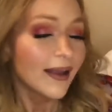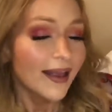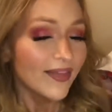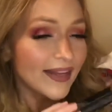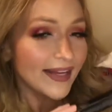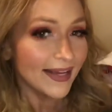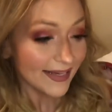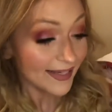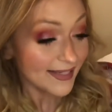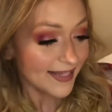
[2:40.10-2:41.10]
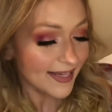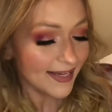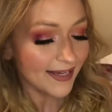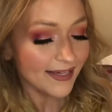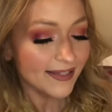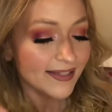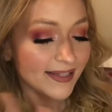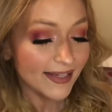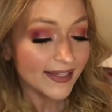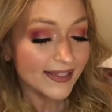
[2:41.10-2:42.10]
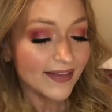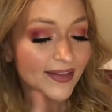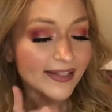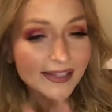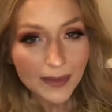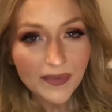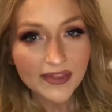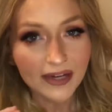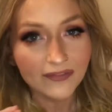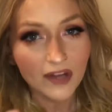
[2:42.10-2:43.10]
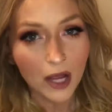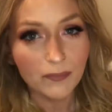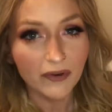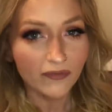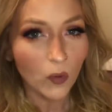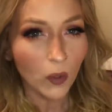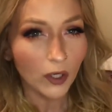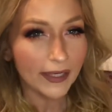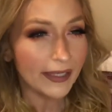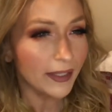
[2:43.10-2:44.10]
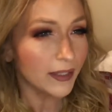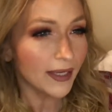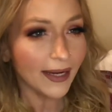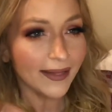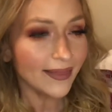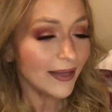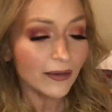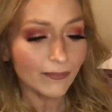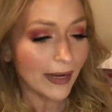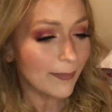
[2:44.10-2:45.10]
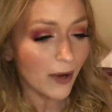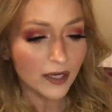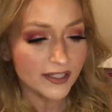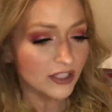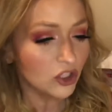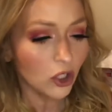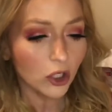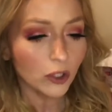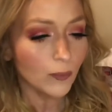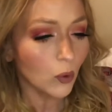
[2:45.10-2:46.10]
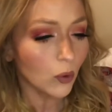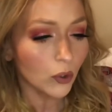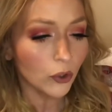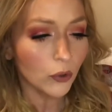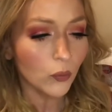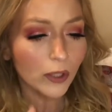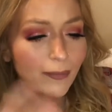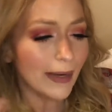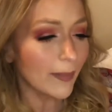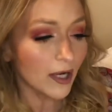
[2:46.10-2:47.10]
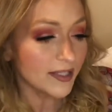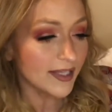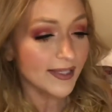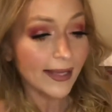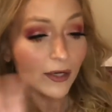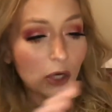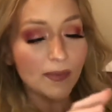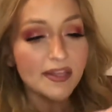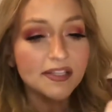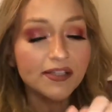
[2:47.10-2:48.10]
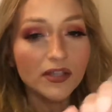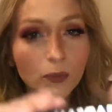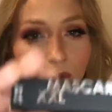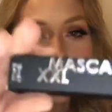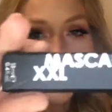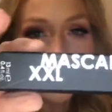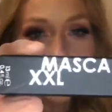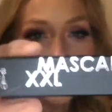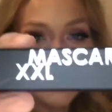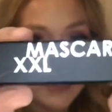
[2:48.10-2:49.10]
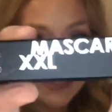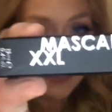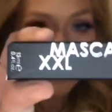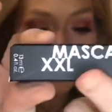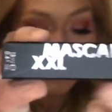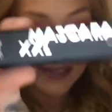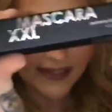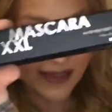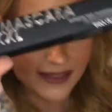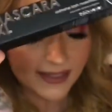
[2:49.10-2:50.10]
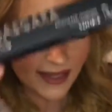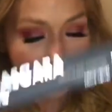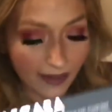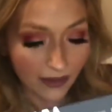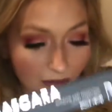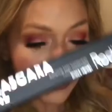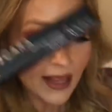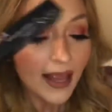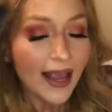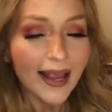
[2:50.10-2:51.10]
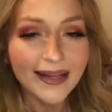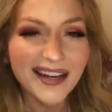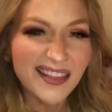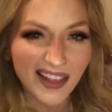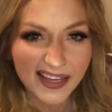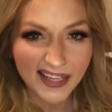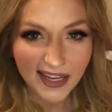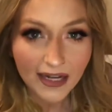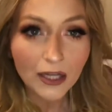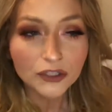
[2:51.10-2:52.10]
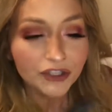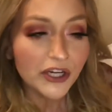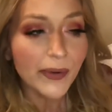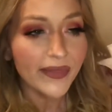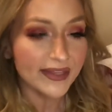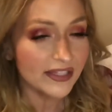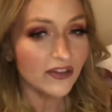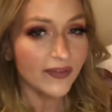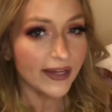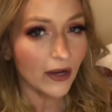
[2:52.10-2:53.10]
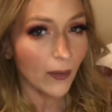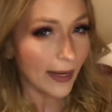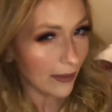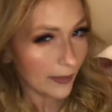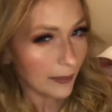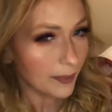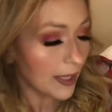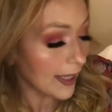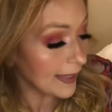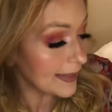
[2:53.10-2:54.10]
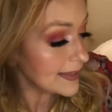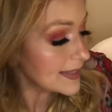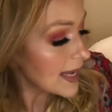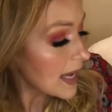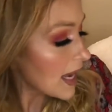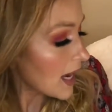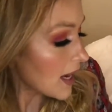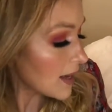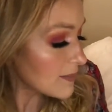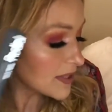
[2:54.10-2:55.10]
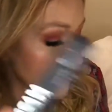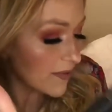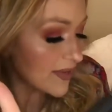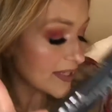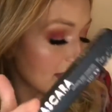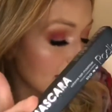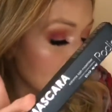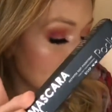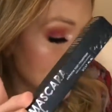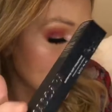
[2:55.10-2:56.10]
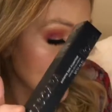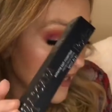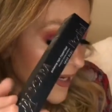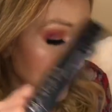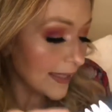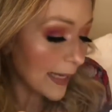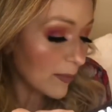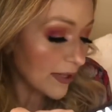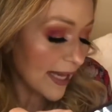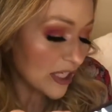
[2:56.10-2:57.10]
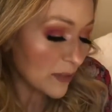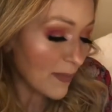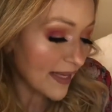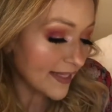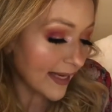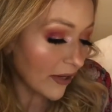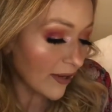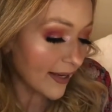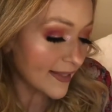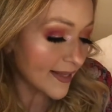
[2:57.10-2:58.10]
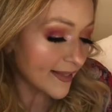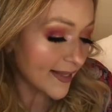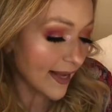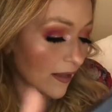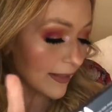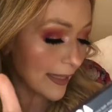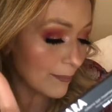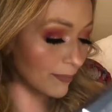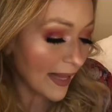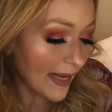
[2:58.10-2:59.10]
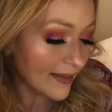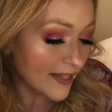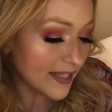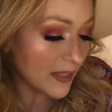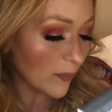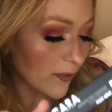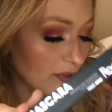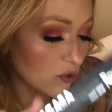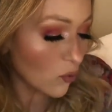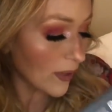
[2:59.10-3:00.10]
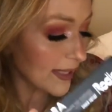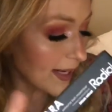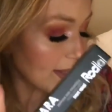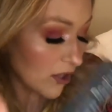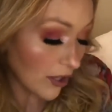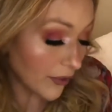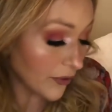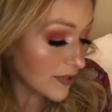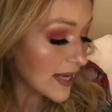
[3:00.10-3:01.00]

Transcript: The next thing is this, and this is something that I've gotten before in, I think, my BoxyCharm or one of my boxes. I don't know, but this is the Rodial Mascara XXL, and I like it. I'll show you at the end of the video how it applies. Um, so this is the Glamolash Mascara XXL in black. This is worth $29.